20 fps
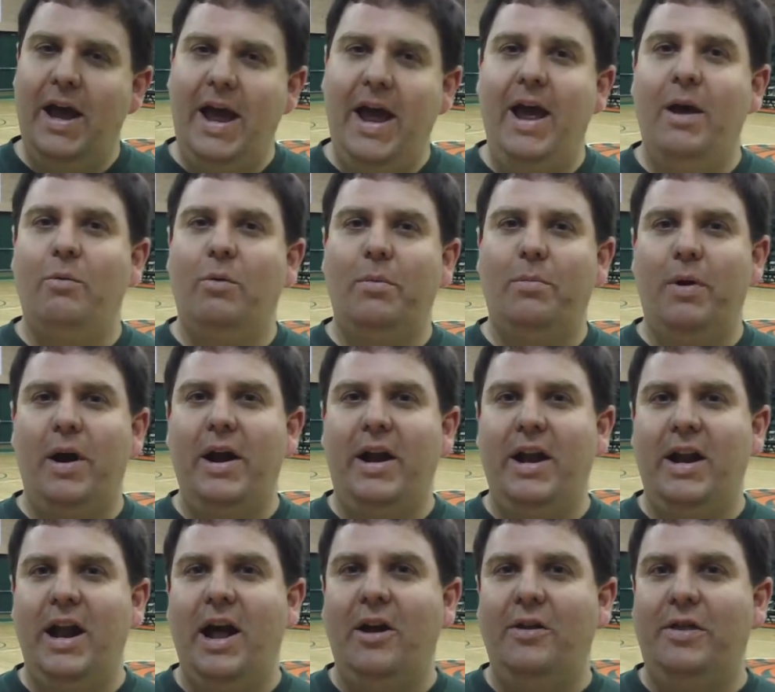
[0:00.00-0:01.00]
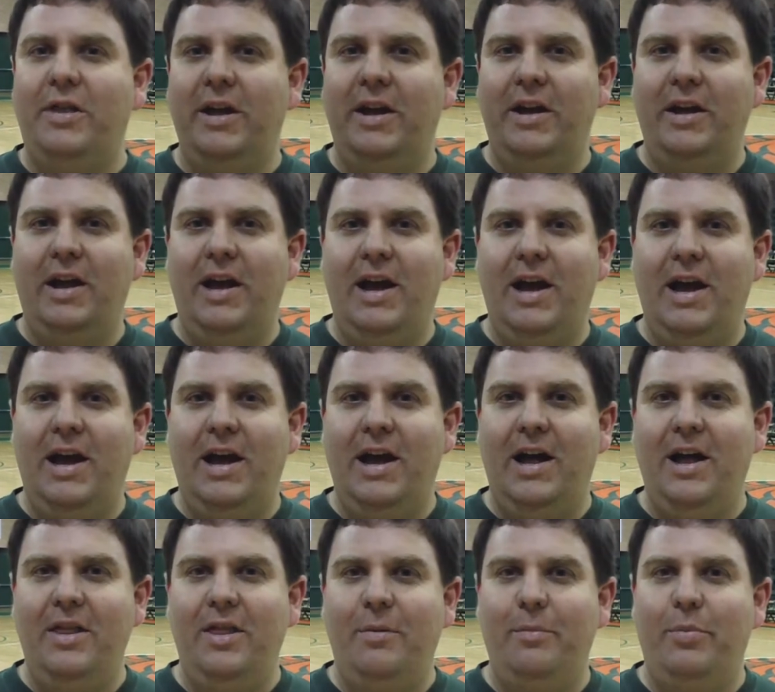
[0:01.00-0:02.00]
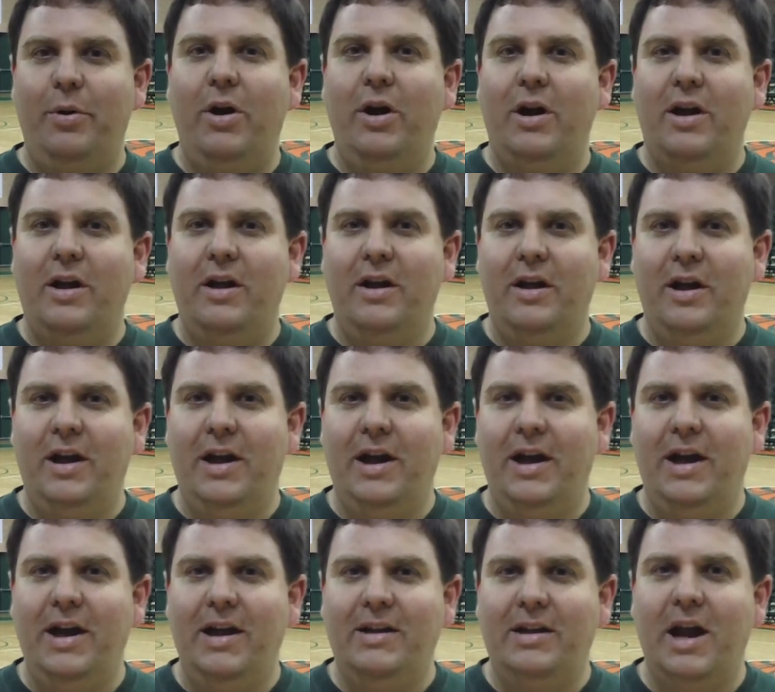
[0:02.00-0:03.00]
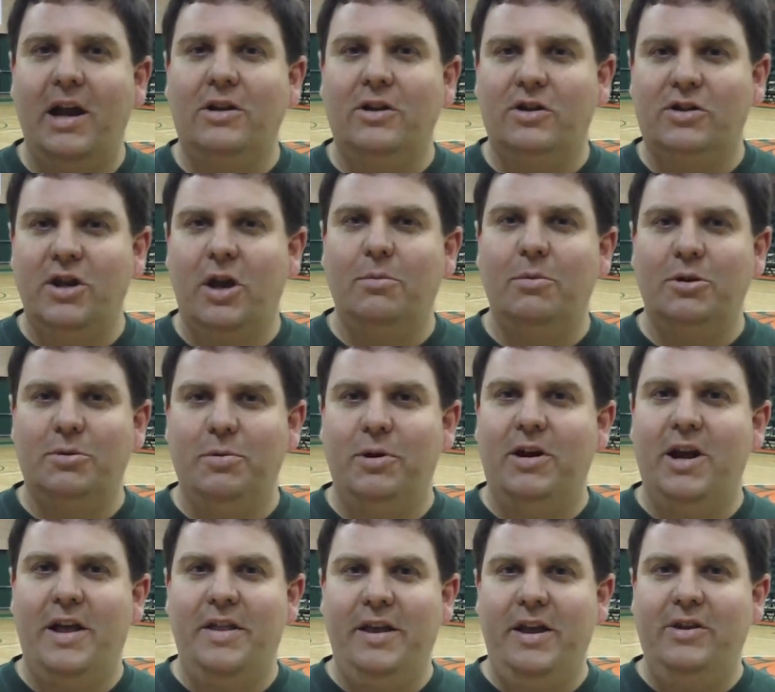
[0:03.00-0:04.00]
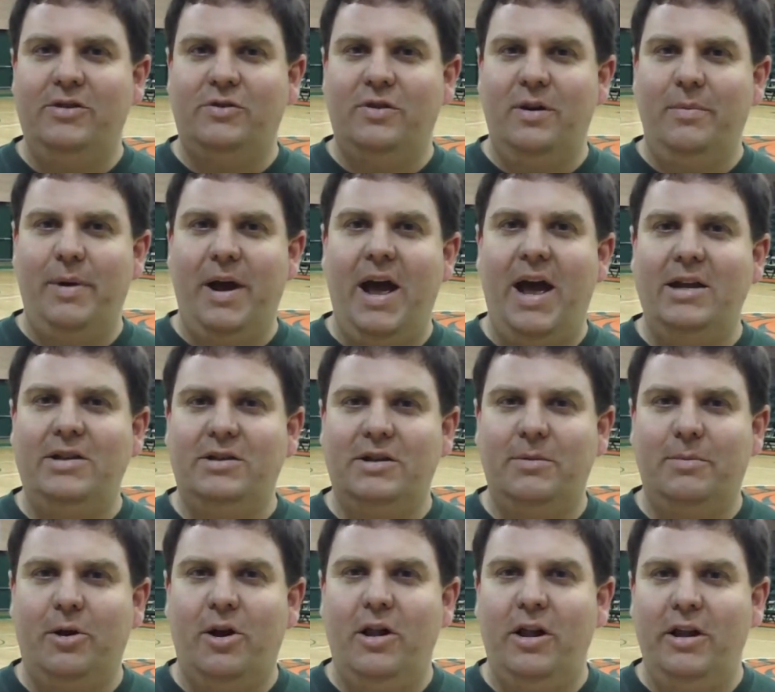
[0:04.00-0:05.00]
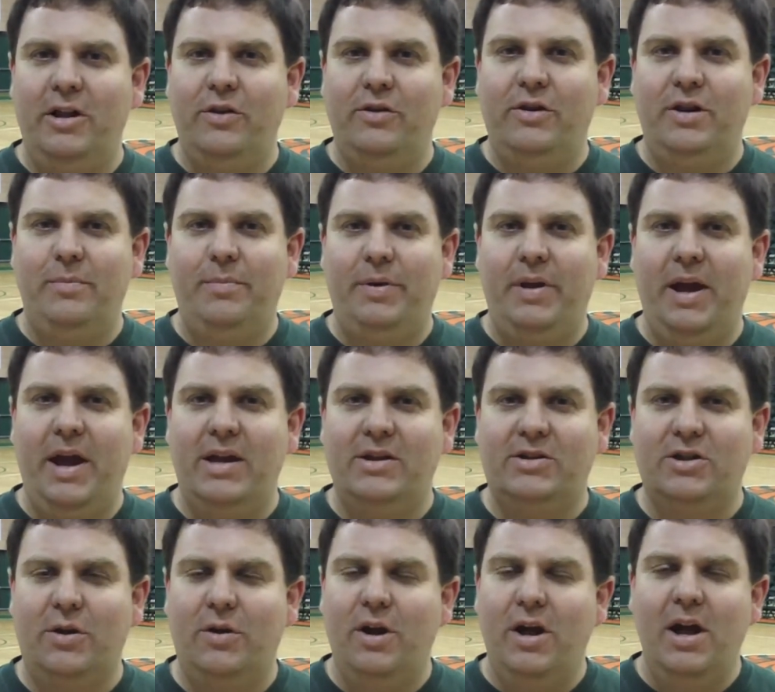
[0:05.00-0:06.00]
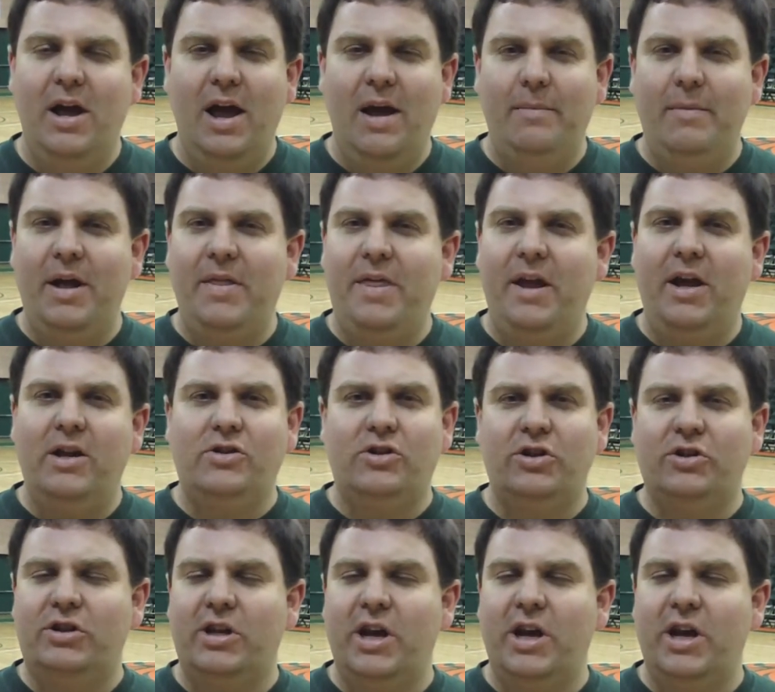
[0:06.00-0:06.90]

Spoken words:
Yeah, and we're breaking out the book, Dr. Selber's book on the history of basketball at UTPA. So, I mean, I think it's just